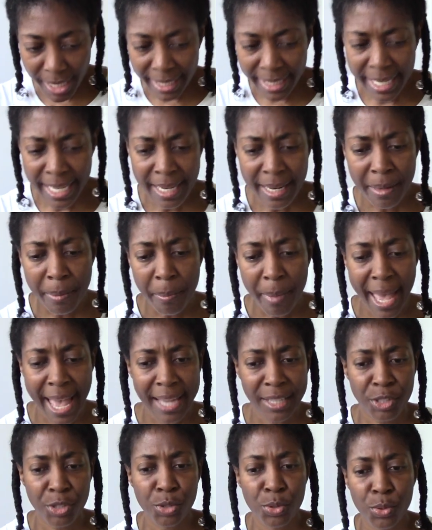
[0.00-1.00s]
getting
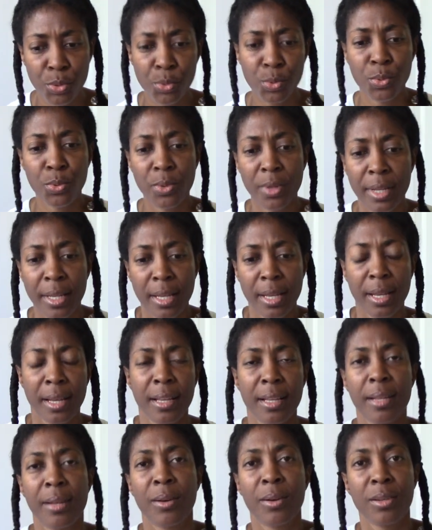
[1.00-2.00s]
back to,
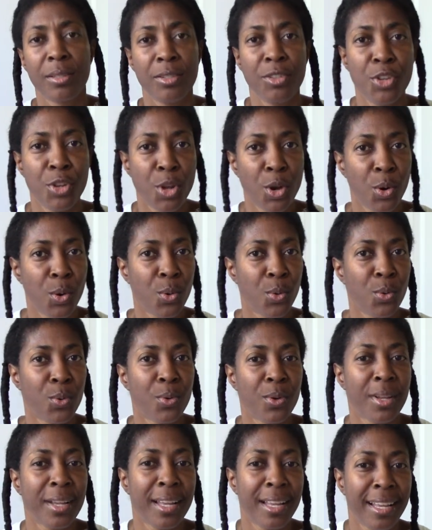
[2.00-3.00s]
you
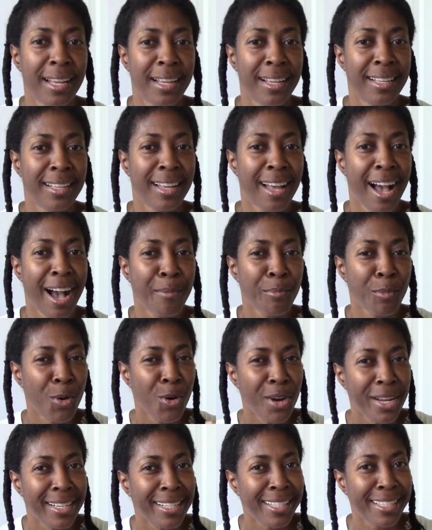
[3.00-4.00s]
know, I'm
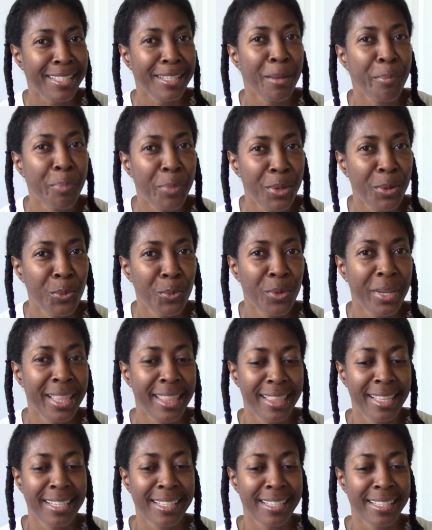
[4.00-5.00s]
on to something
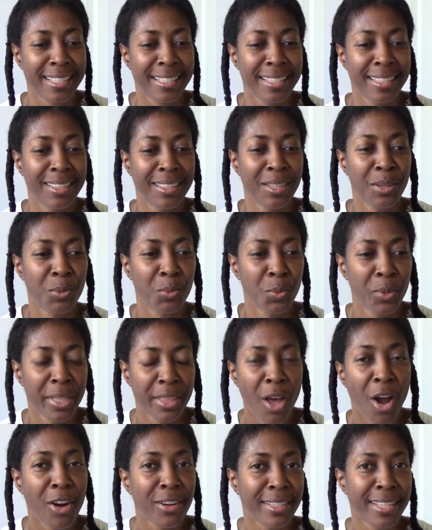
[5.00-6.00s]
with this,
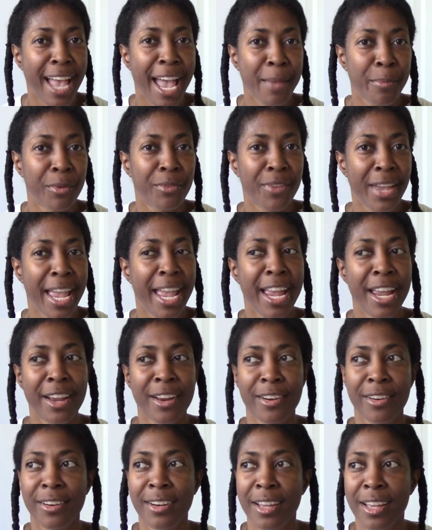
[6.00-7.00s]
with our type of
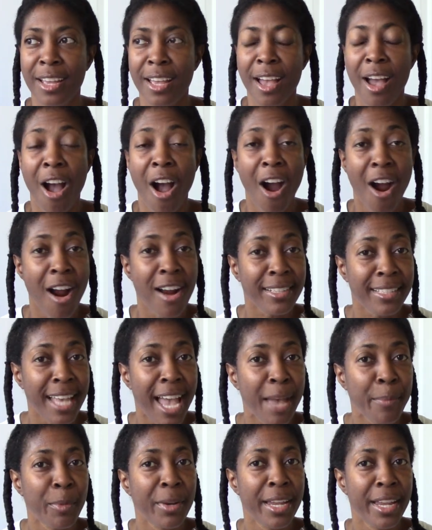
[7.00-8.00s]
hair. Our
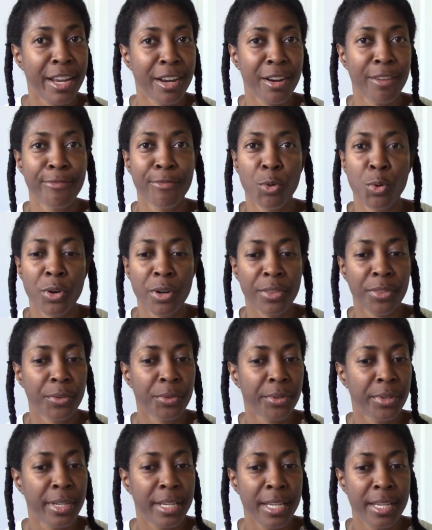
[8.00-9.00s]
type of hair,
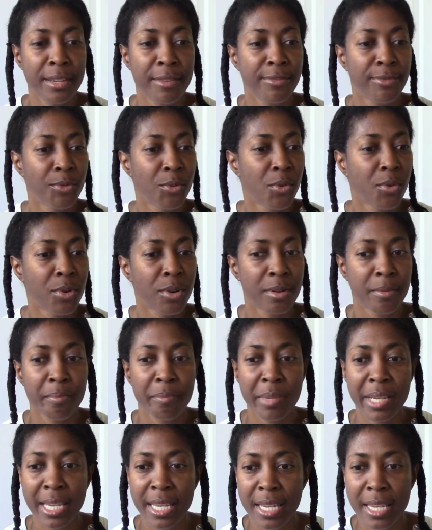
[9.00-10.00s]
4-3,
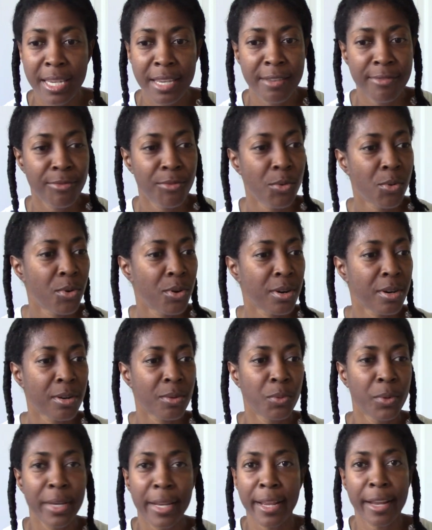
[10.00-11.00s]
4B,
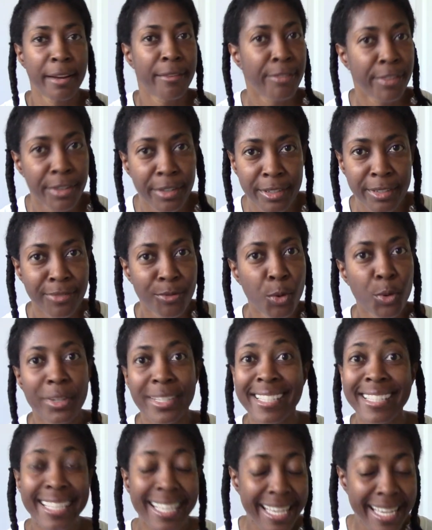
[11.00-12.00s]
4 whatever,
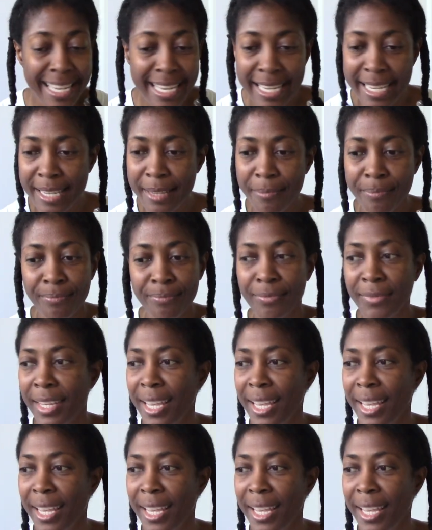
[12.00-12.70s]
4C,